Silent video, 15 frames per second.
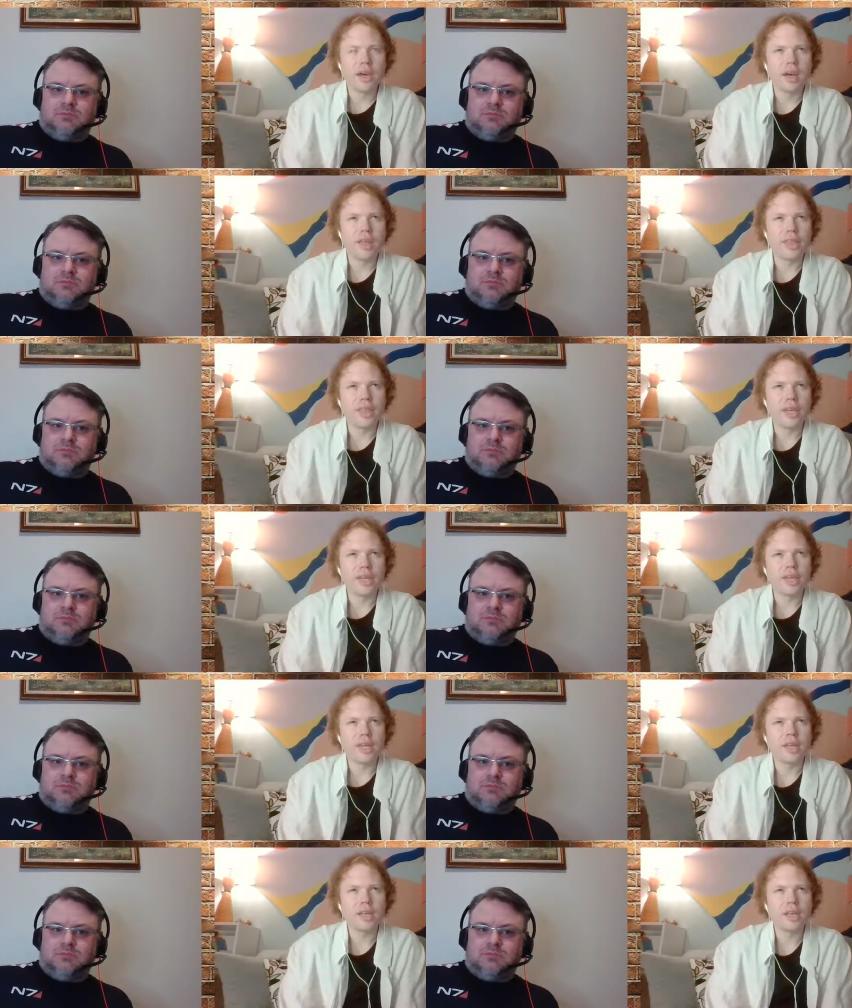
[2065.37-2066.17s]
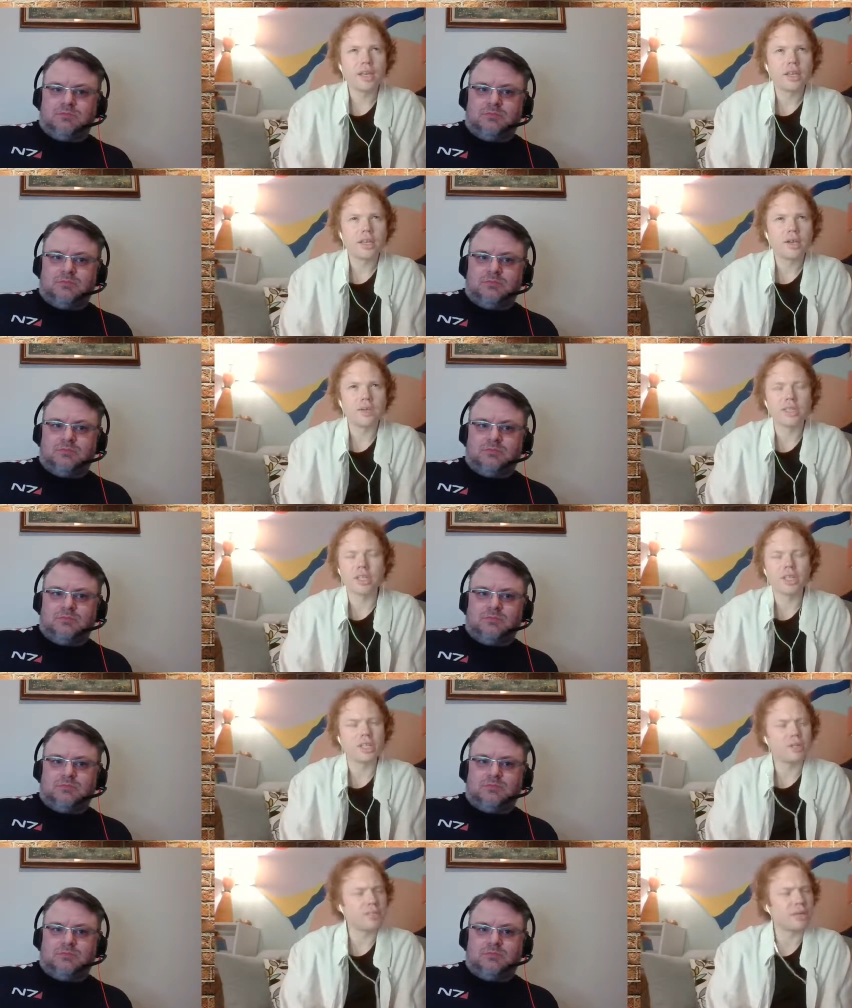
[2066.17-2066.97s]
Speaker 1: I think it was
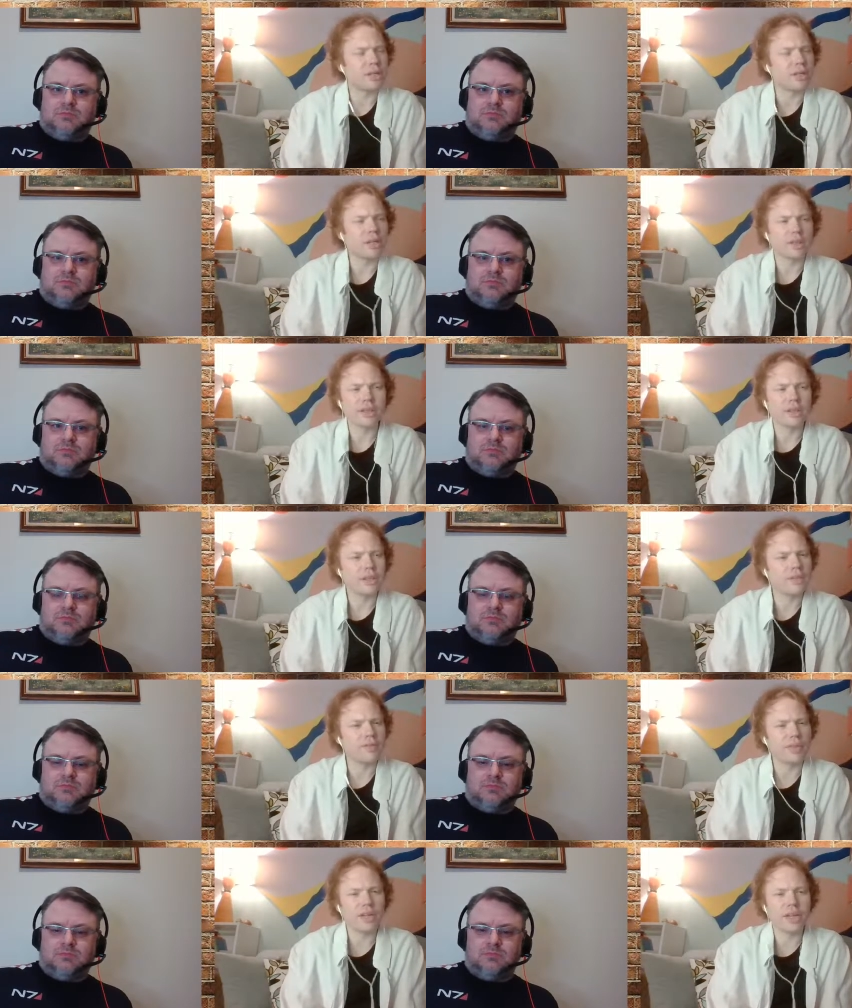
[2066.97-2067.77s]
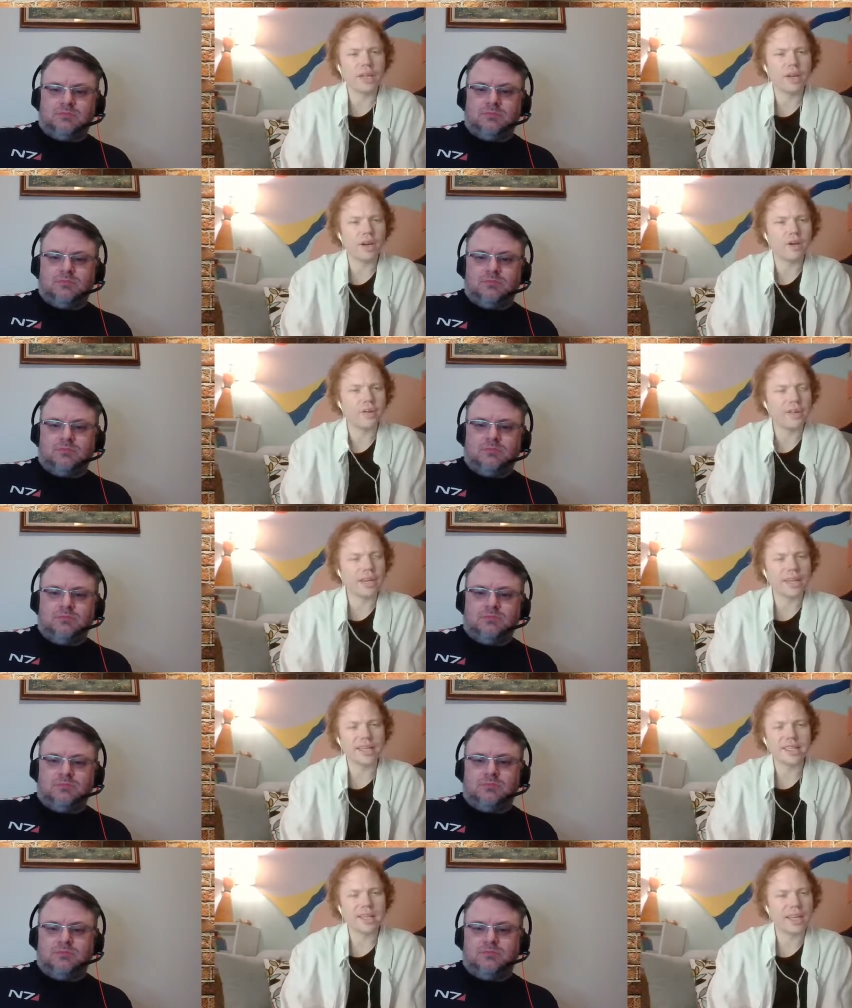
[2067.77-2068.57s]
going to just be a lyric video. And then
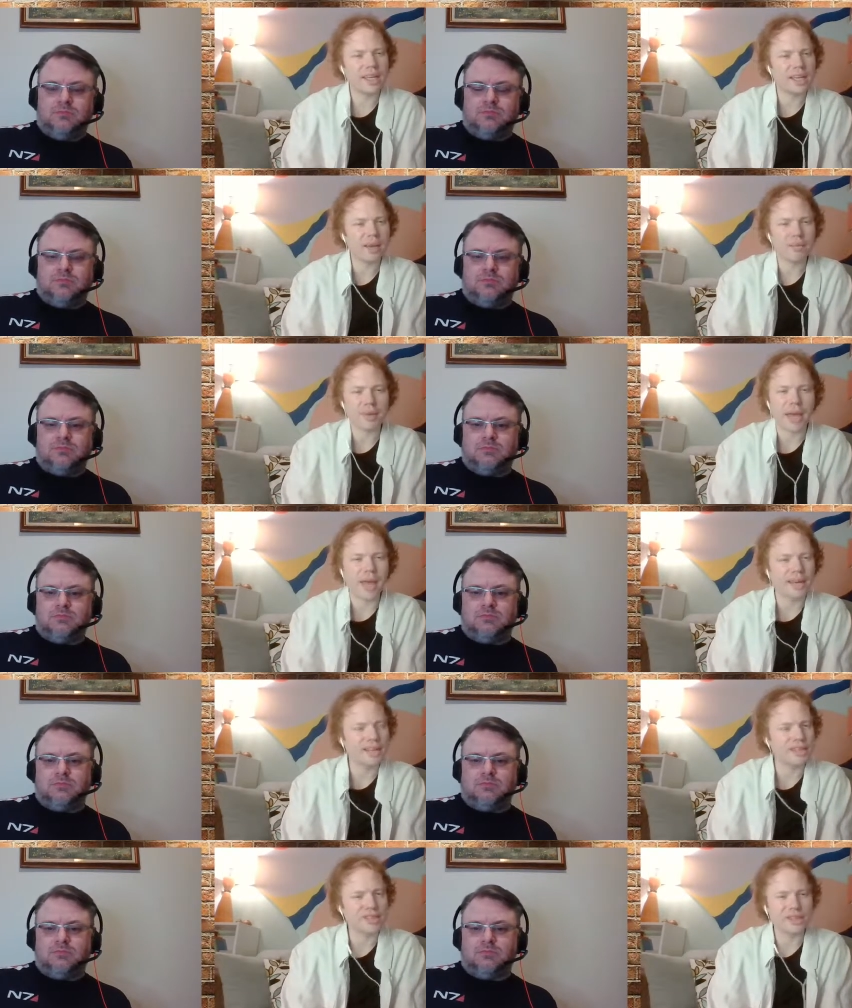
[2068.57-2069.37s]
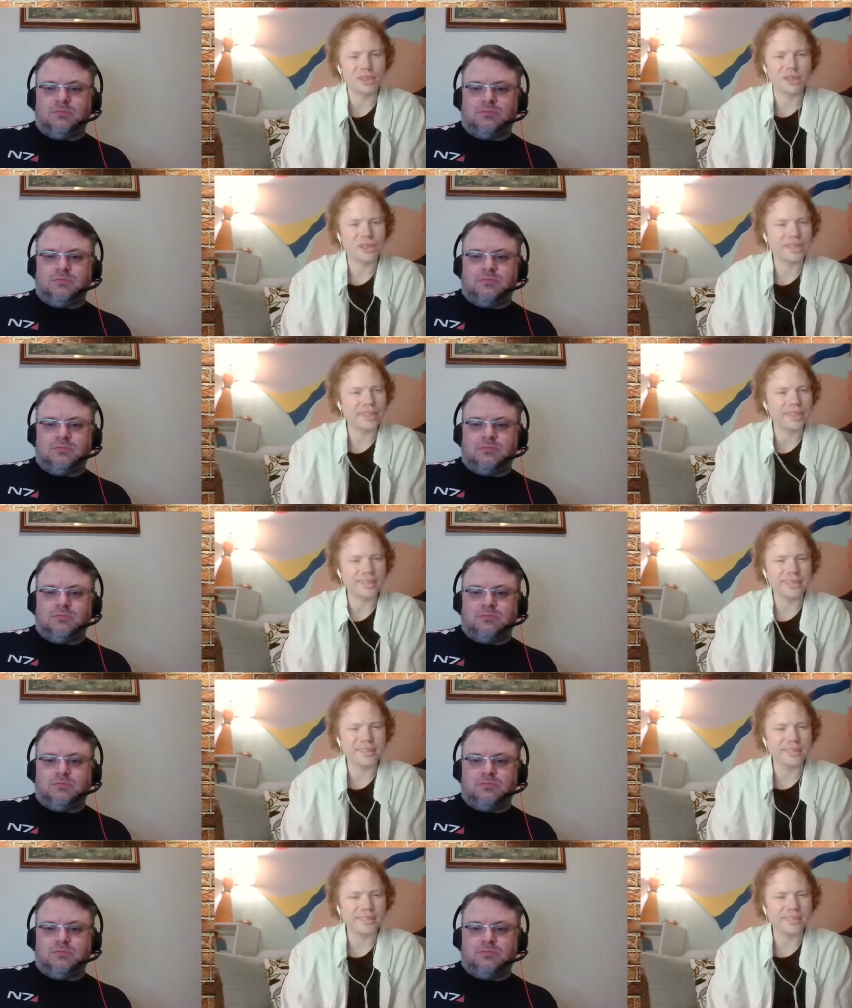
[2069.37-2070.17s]
I just kind of kept adding to it
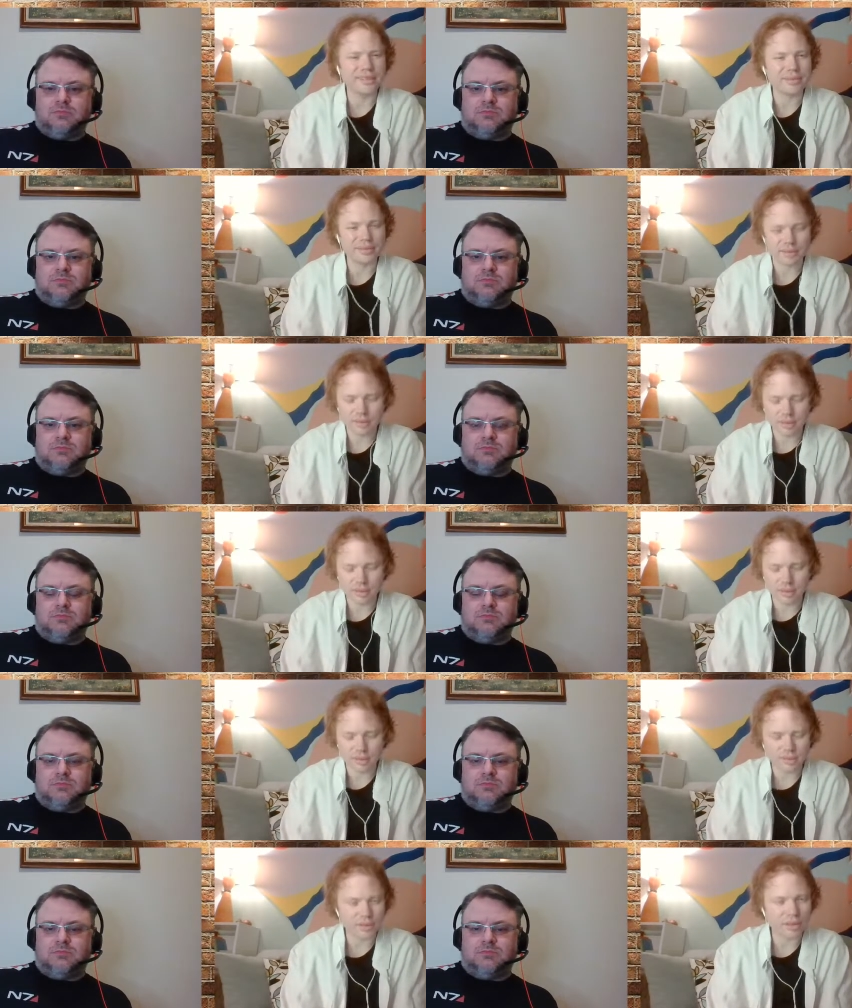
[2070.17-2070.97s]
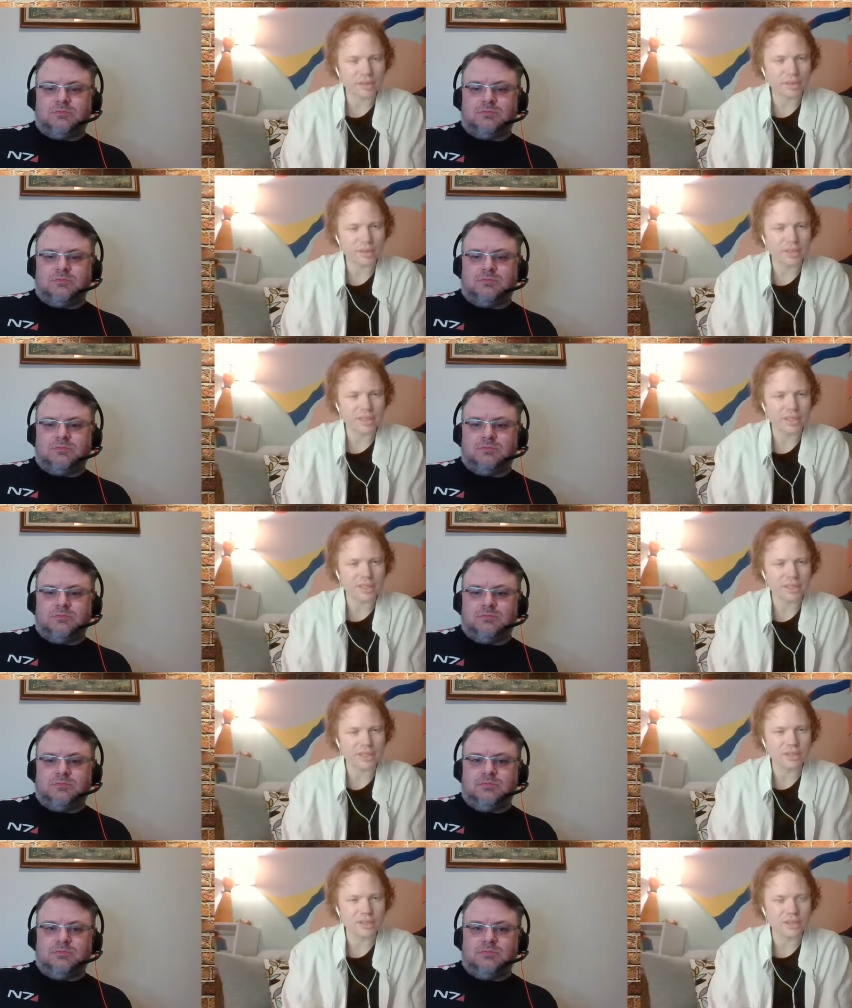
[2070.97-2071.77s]
and doing little
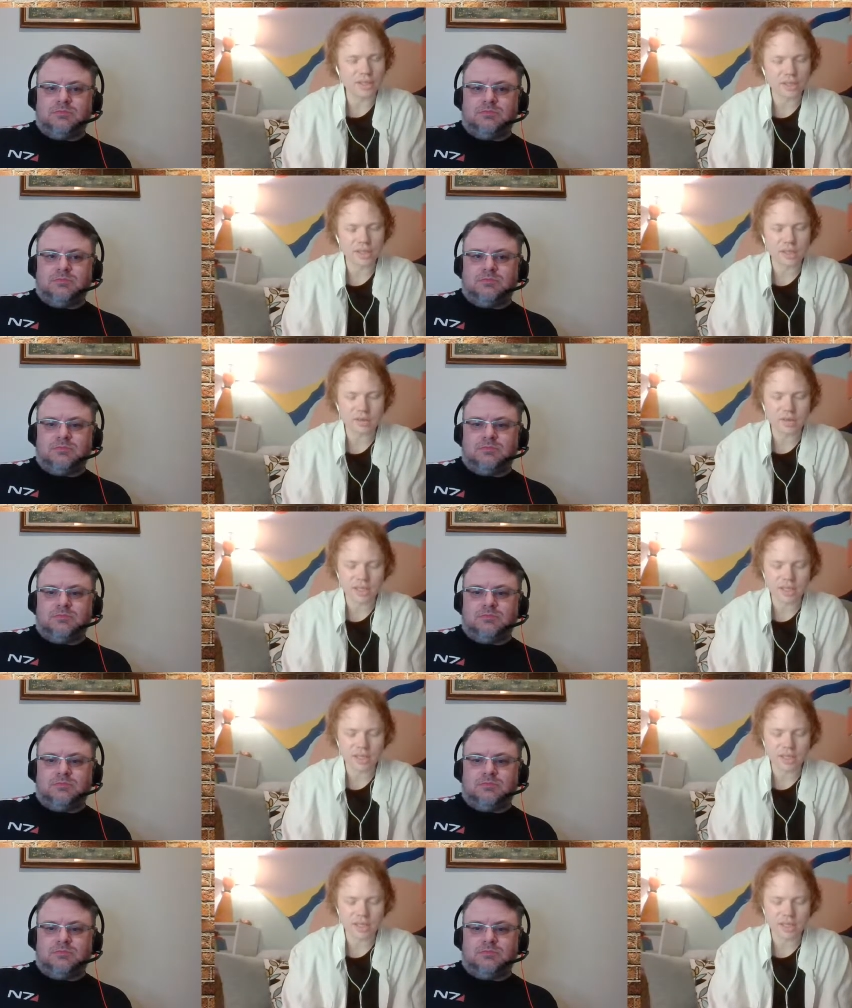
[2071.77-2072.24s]
pieces to it. it. it.